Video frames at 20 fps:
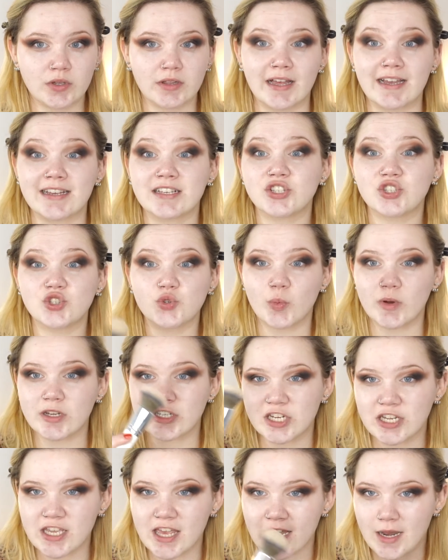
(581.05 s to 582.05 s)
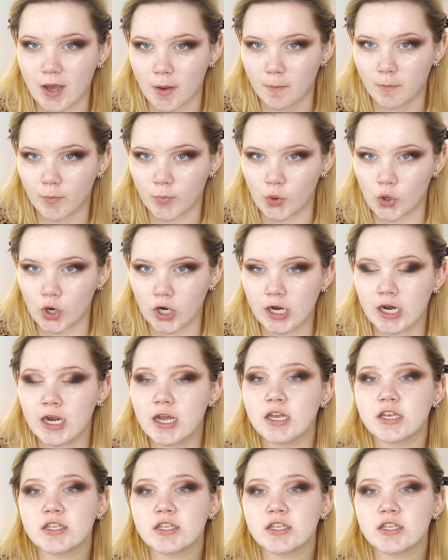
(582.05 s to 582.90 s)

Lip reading: like switching it up more.